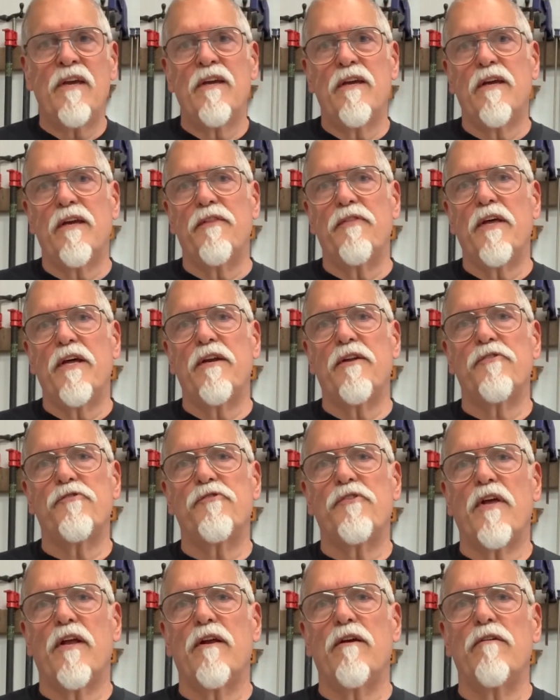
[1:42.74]
And then
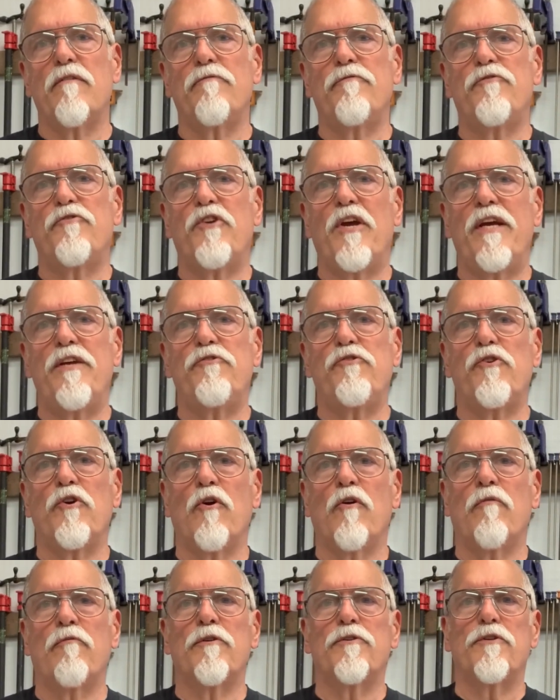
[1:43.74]
instead of changing
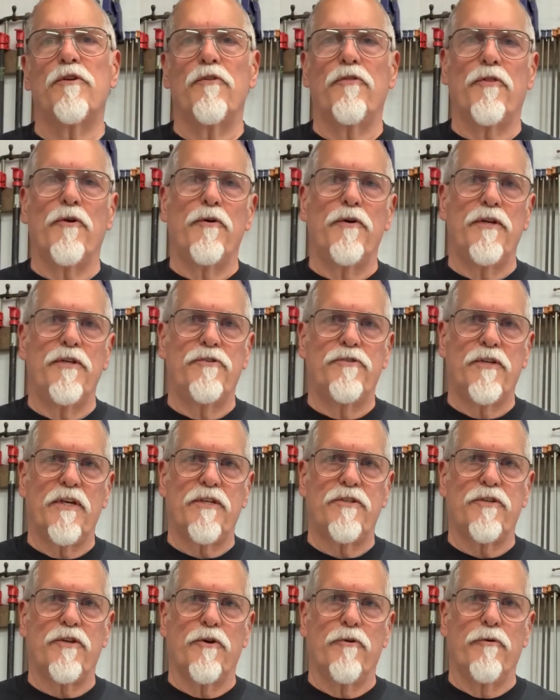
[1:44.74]
over to
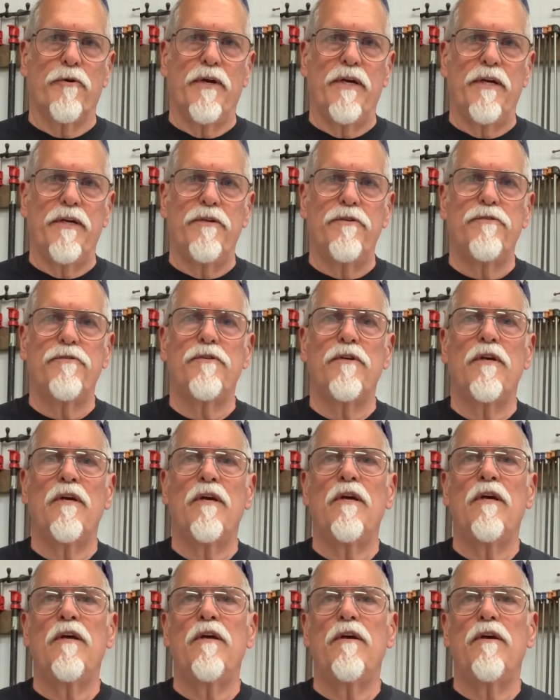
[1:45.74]
36 degrees,
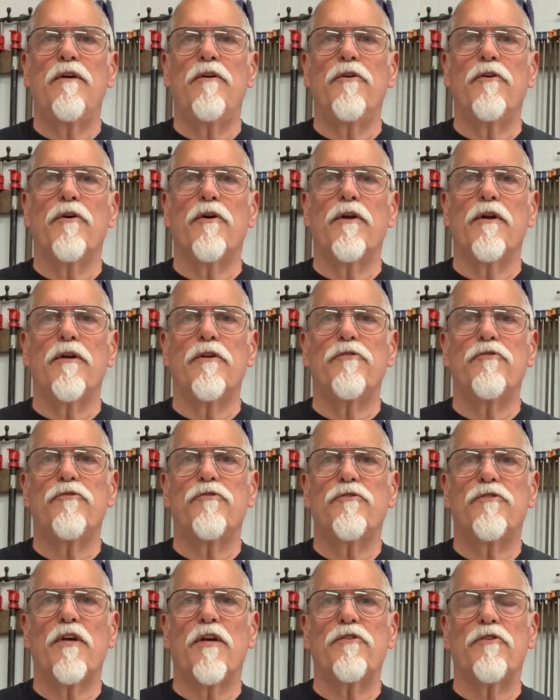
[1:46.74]
you're going to
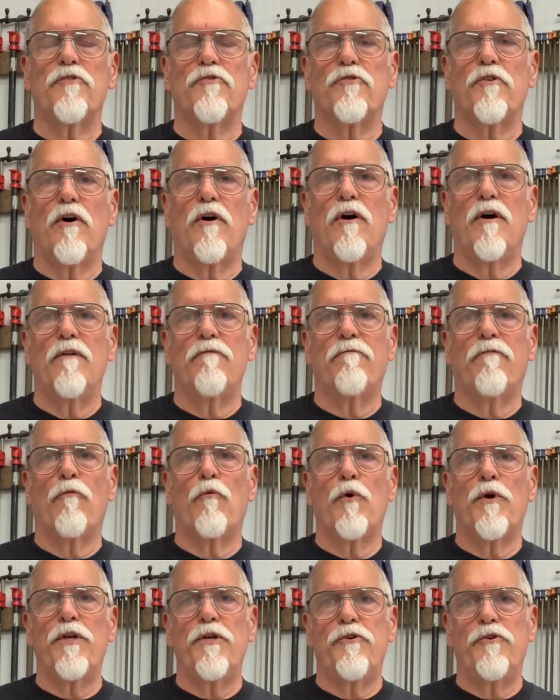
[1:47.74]
set the saw at
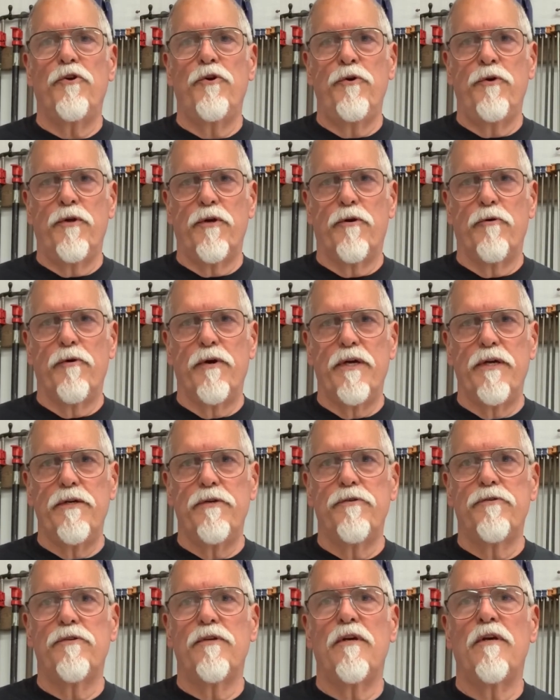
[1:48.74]
42
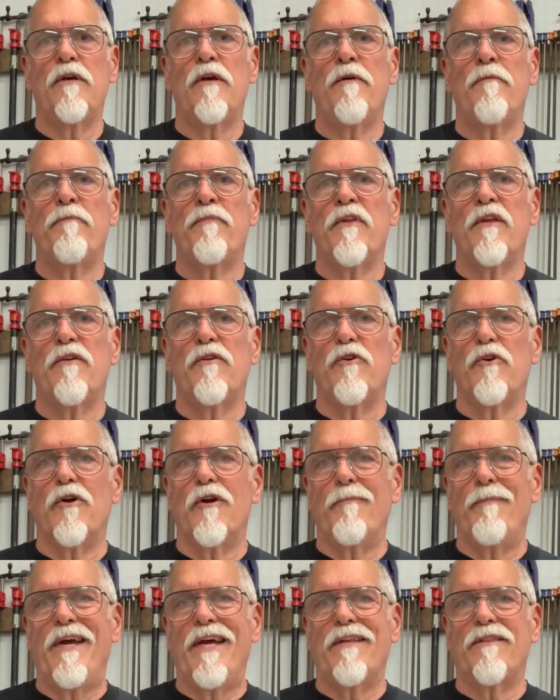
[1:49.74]
degrees. You're
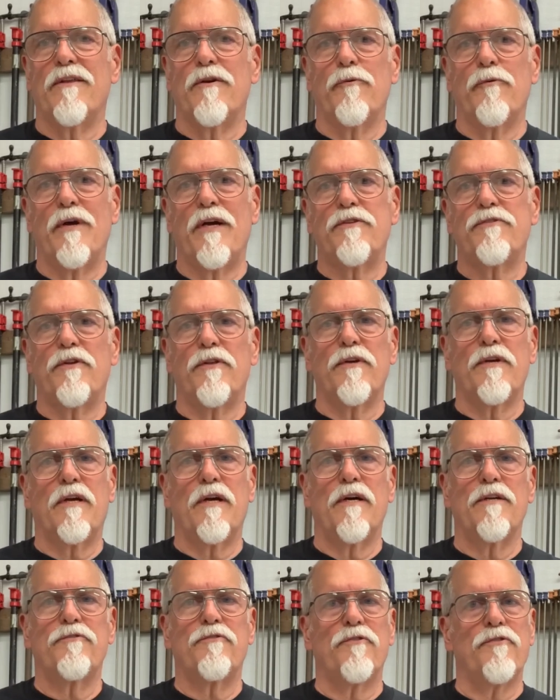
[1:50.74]
going to make the rest of the
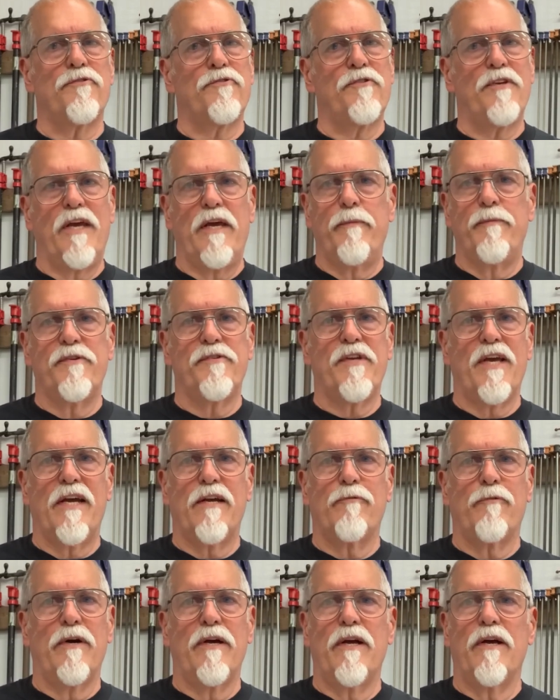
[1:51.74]
cuts the same
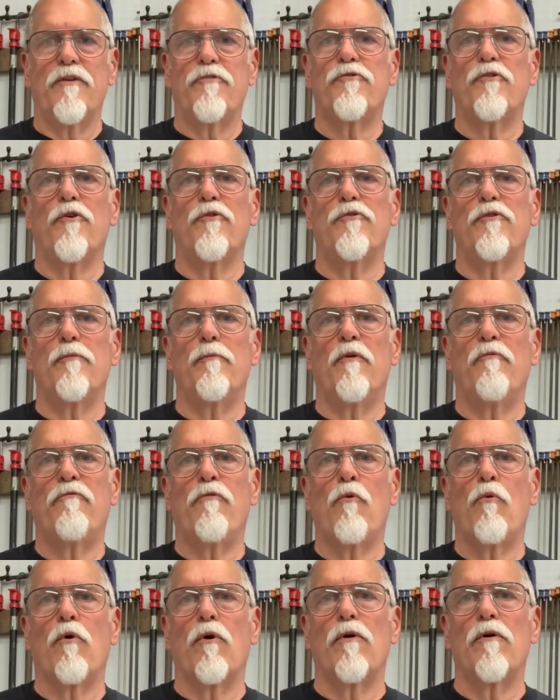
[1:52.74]
exact way I showed you
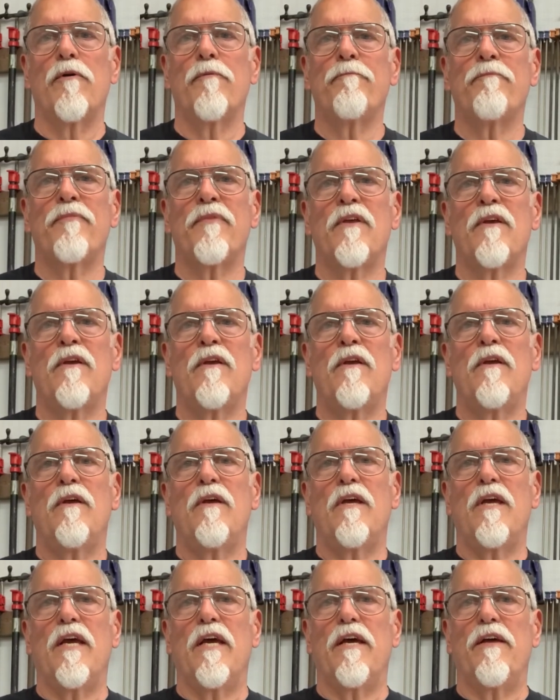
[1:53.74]
before.
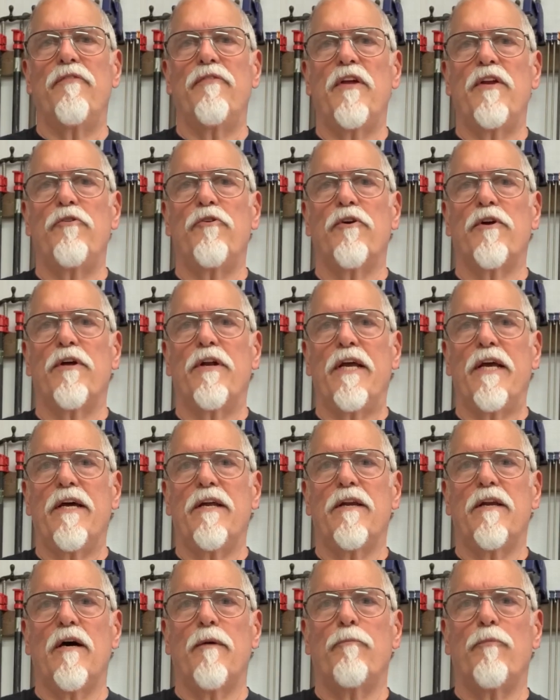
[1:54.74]
And then you're going to
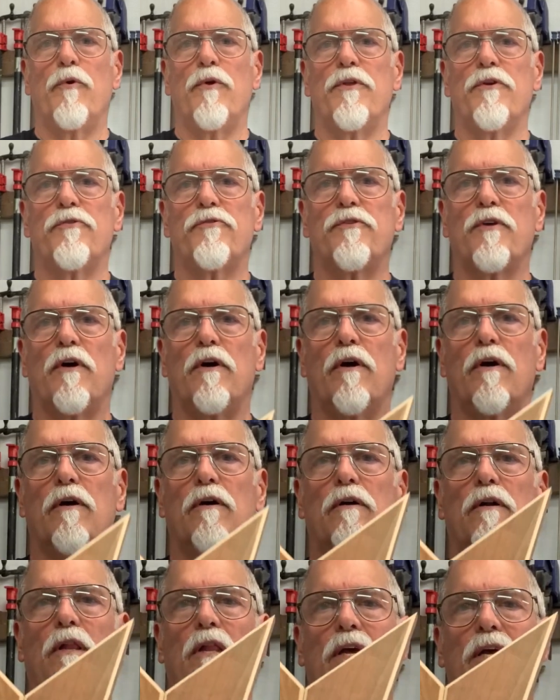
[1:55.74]
end up with a
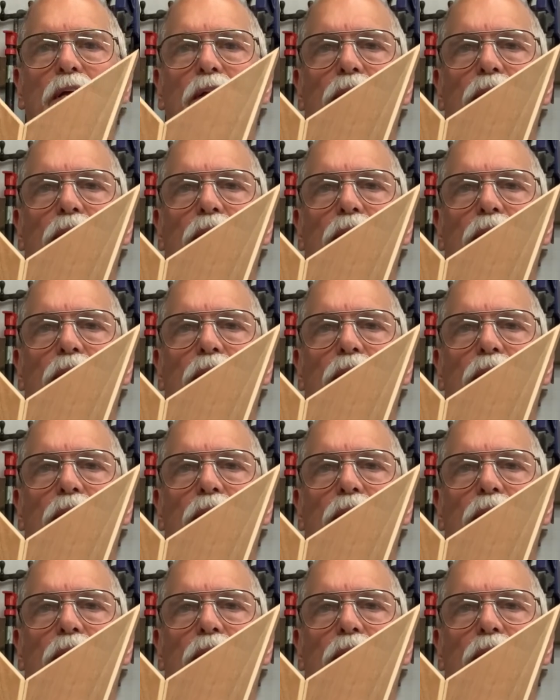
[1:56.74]
star like